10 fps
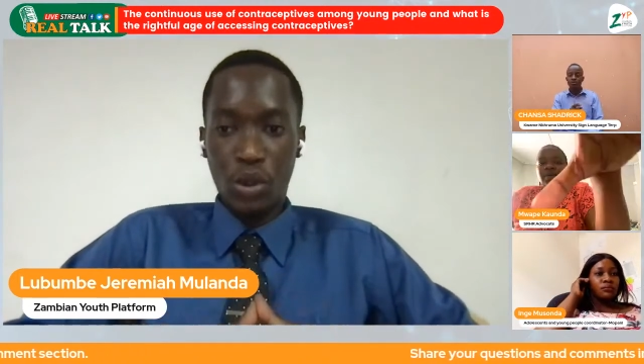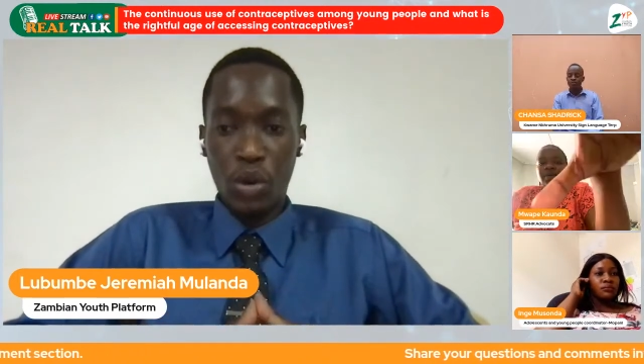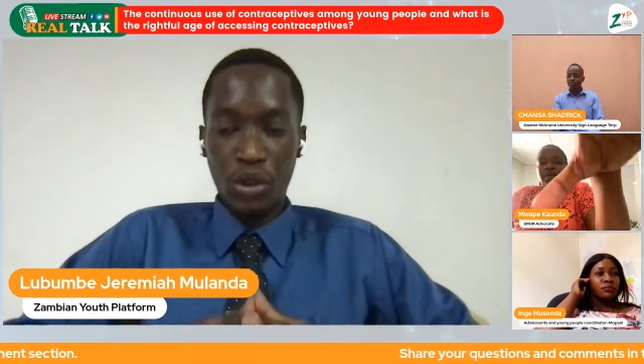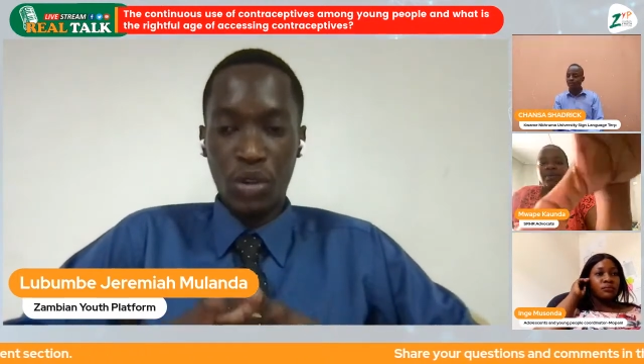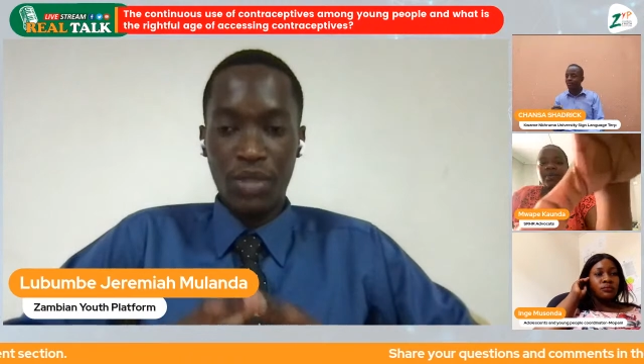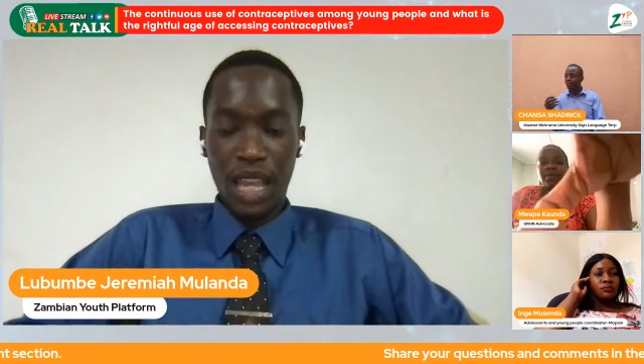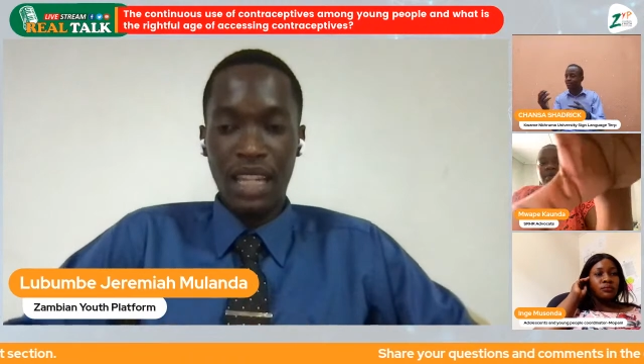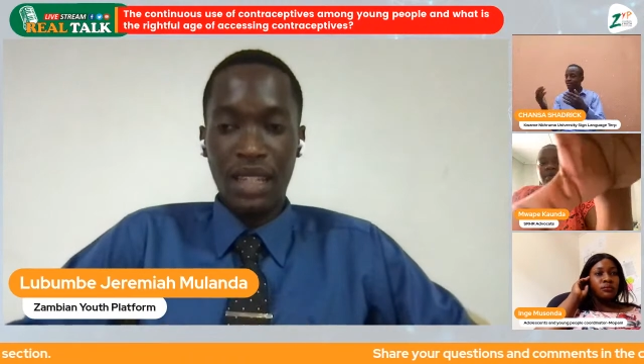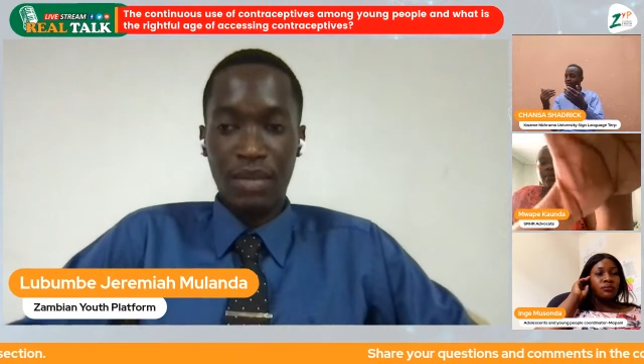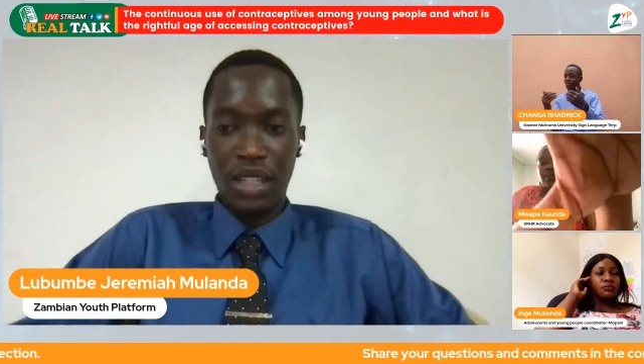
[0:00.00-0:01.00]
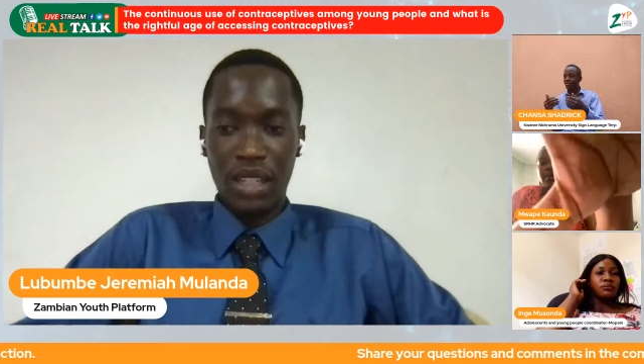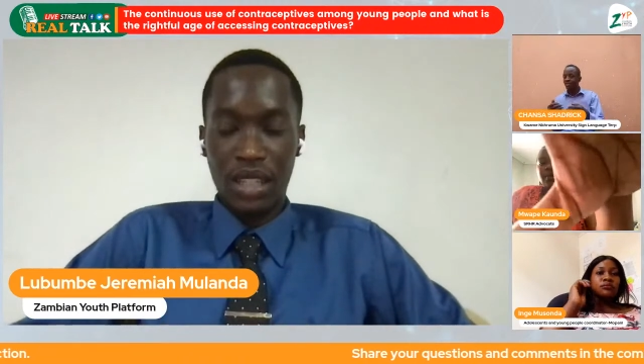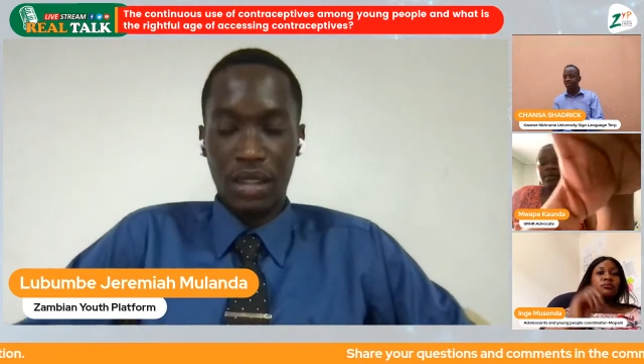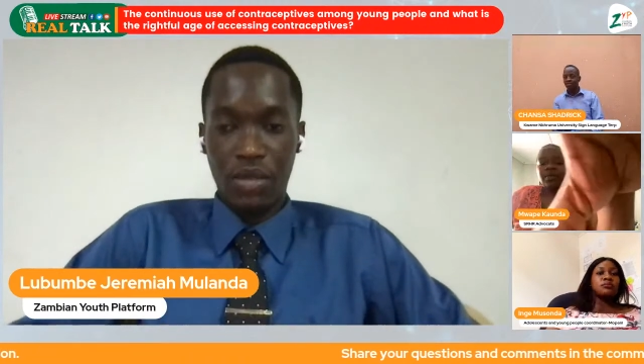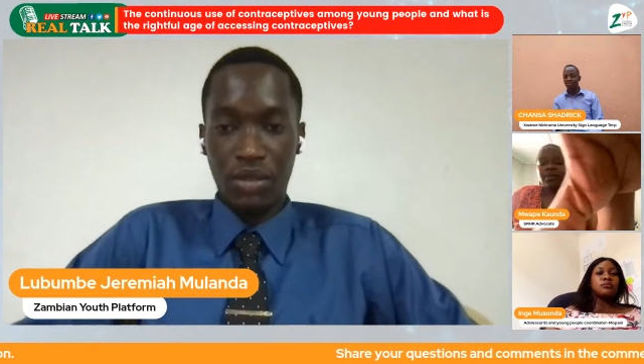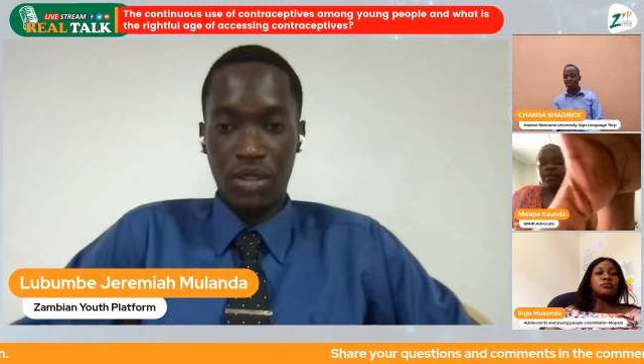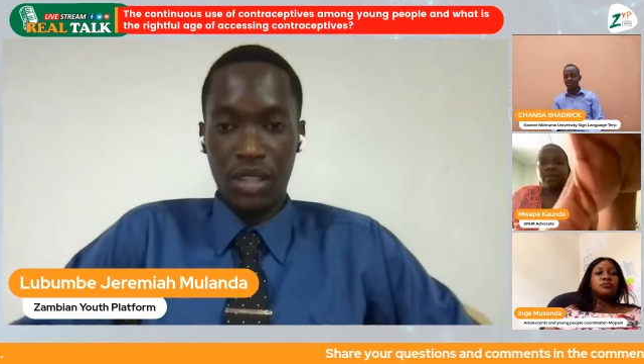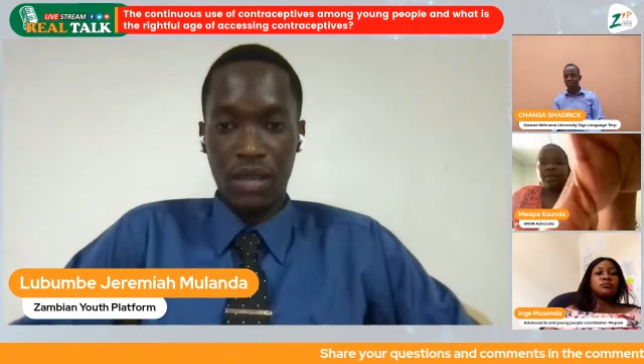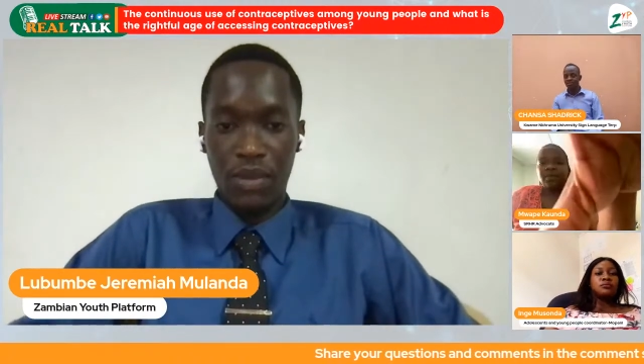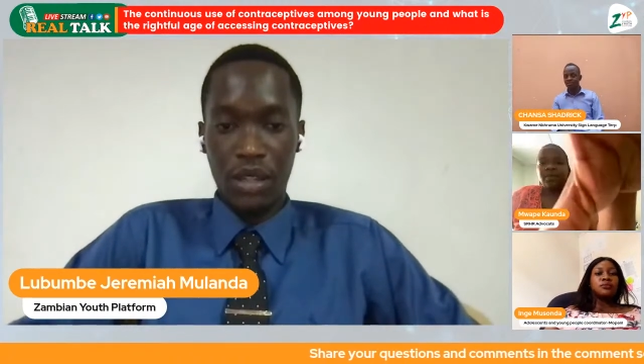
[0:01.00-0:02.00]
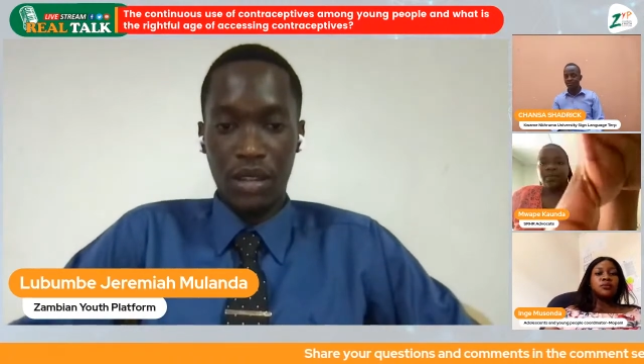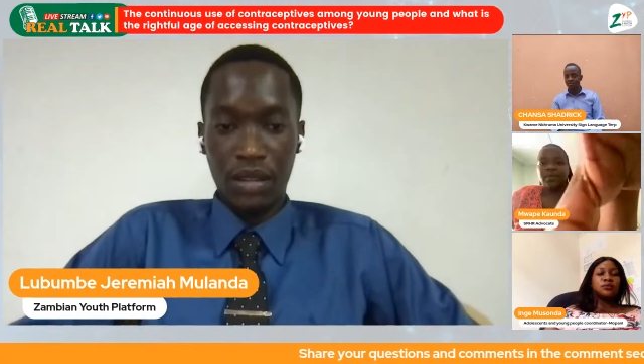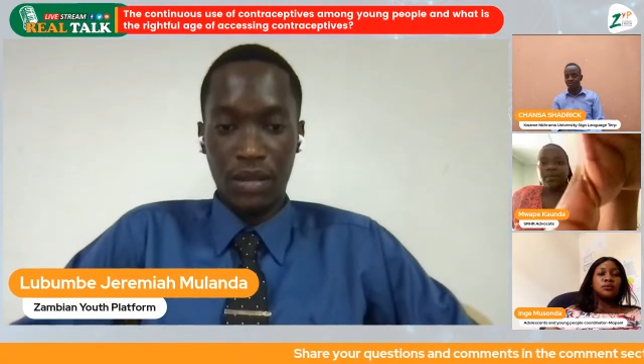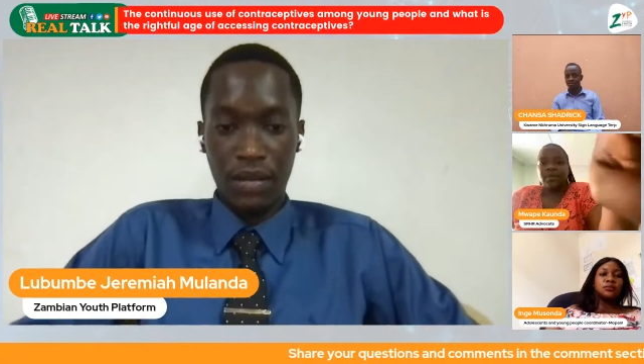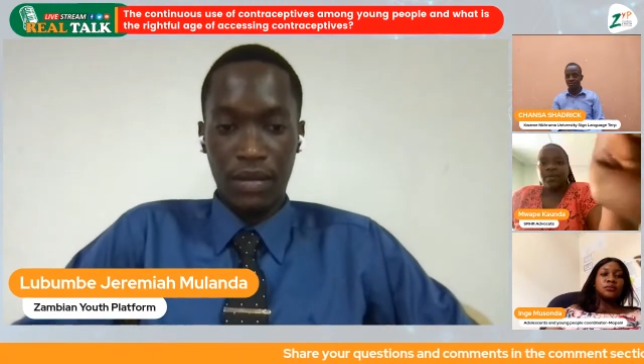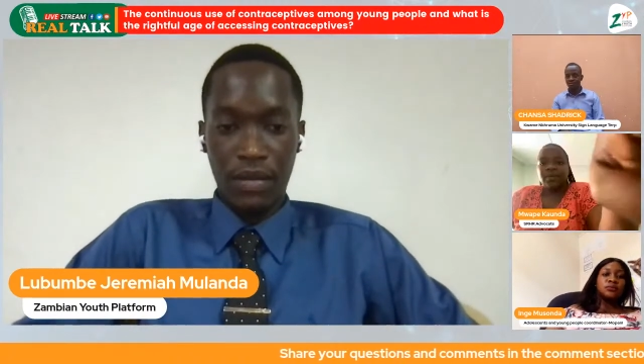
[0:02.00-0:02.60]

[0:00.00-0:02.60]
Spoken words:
to condoms and emergency contraception?